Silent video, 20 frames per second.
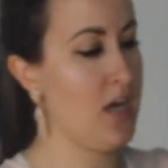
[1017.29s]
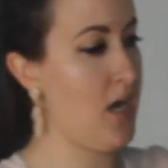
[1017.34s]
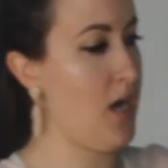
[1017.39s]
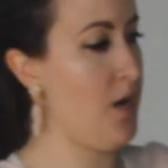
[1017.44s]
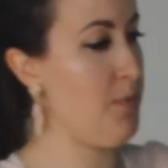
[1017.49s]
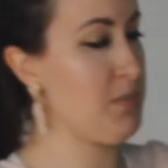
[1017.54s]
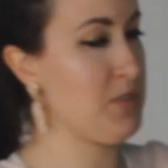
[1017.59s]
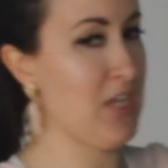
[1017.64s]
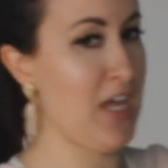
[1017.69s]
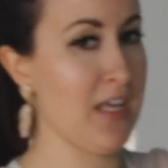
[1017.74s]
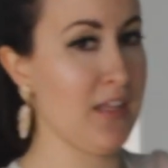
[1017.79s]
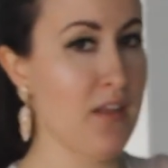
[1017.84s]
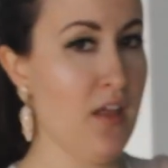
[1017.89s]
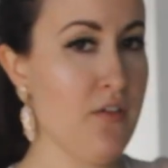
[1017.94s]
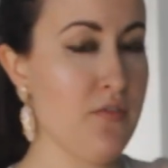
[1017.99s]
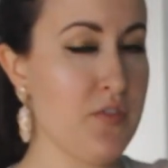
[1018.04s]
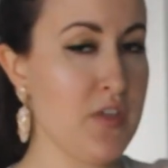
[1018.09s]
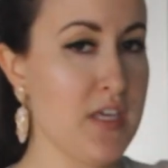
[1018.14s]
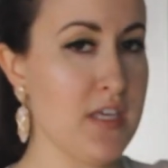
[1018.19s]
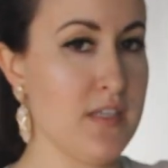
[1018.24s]
Uh, so I
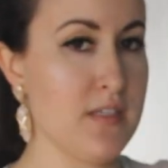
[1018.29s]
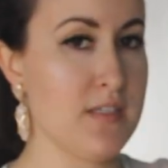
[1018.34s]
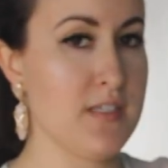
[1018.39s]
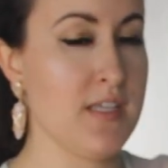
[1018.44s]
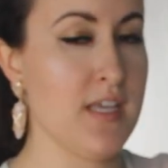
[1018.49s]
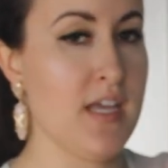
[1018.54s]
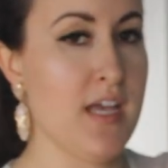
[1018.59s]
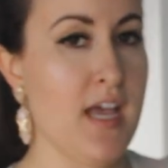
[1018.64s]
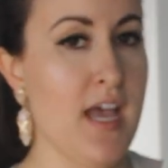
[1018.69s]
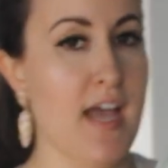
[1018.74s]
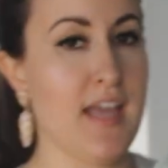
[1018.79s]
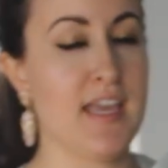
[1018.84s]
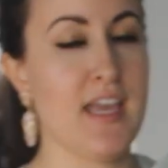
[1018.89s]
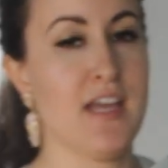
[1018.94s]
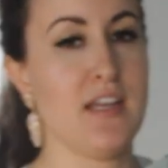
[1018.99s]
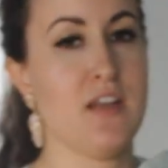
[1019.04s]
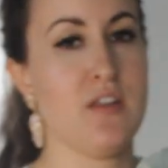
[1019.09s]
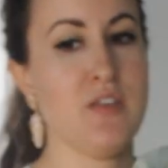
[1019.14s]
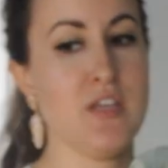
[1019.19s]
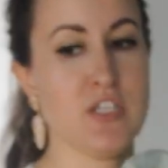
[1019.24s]
love these. Again,